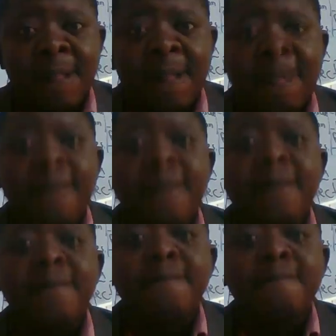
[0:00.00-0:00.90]
And
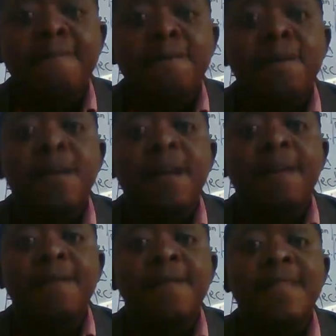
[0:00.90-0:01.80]
then we
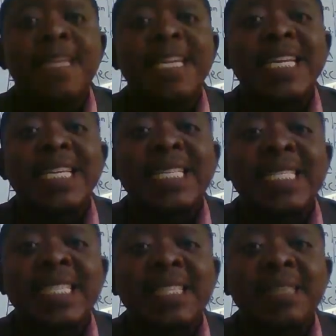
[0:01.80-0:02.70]
have the
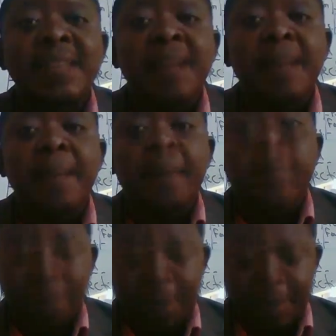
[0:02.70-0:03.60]
nursing
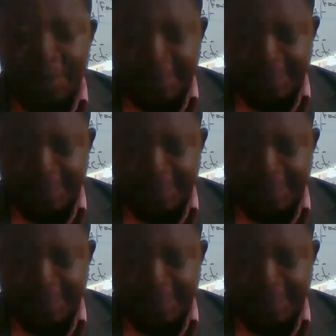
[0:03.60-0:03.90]
problem.